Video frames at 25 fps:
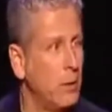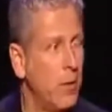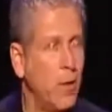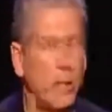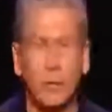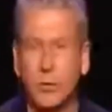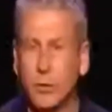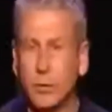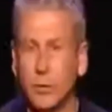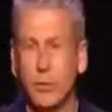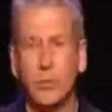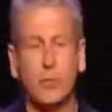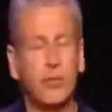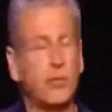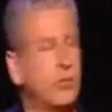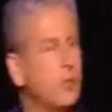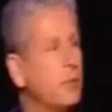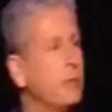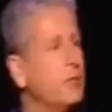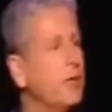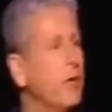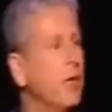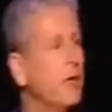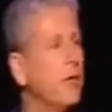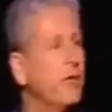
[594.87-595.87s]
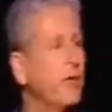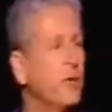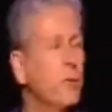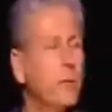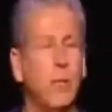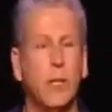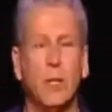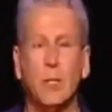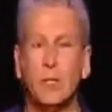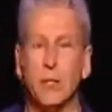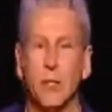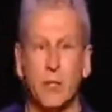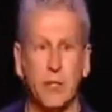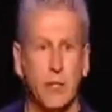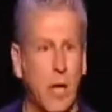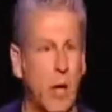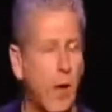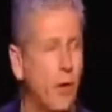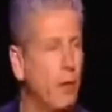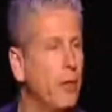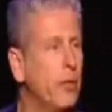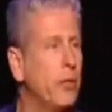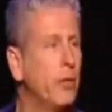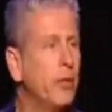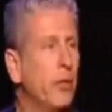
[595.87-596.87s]
introduces himself to me, says, how
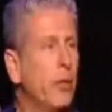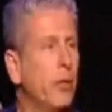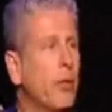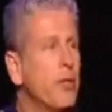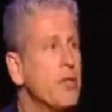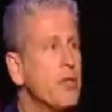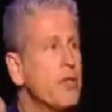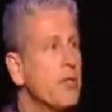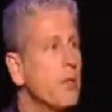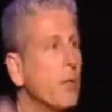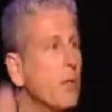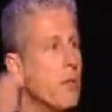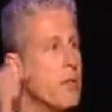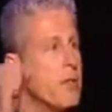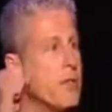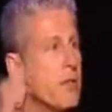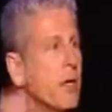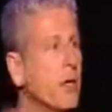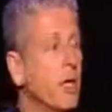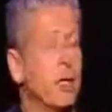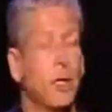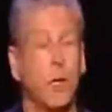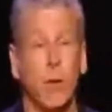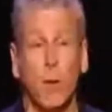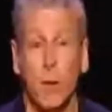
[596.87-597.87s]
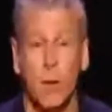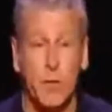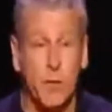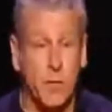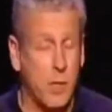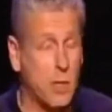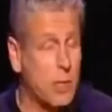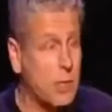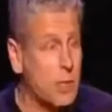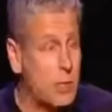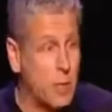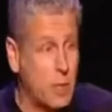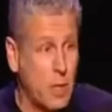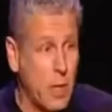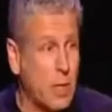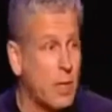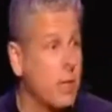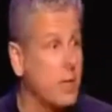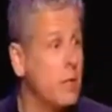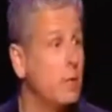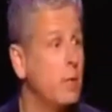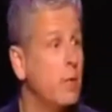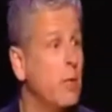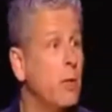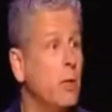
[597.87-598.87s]
are you doing? I just wanted to say hello. I said, it's
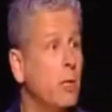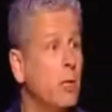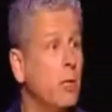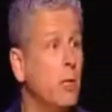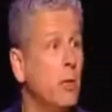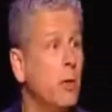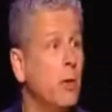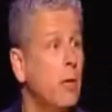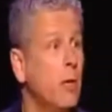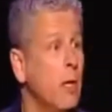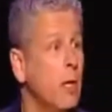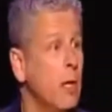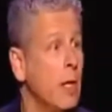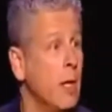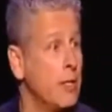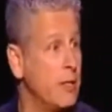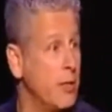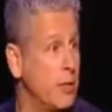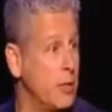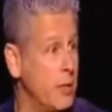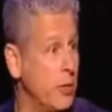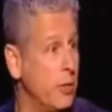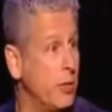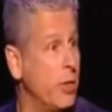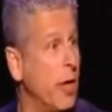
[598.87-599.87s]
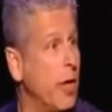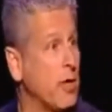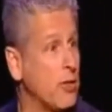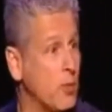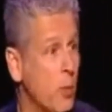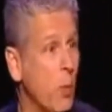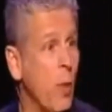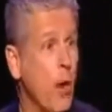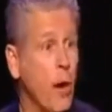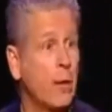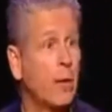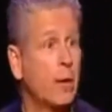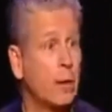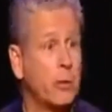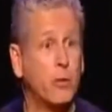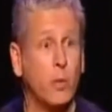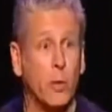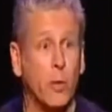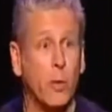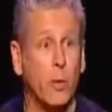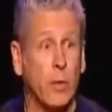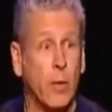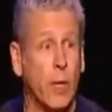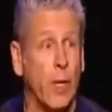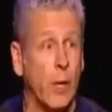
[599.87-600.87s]
nice to meet you. He says, you guys winding the
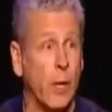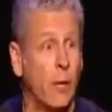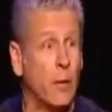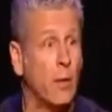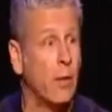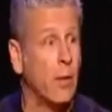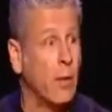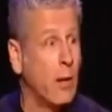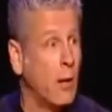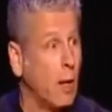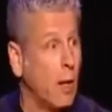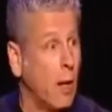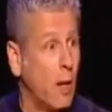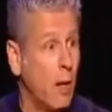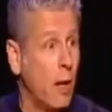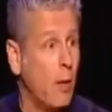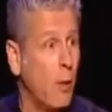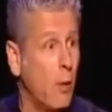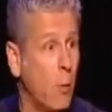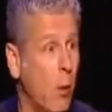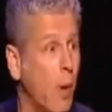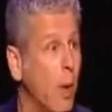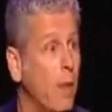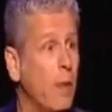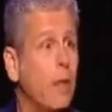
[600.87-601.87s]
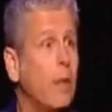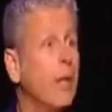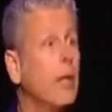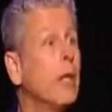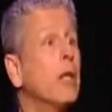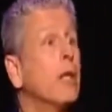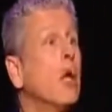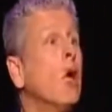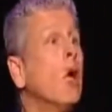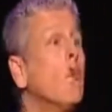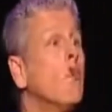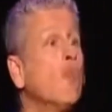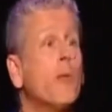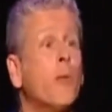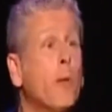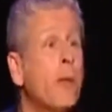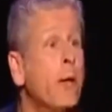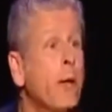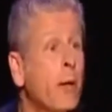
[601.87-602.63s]
tour down? Where are you going to go from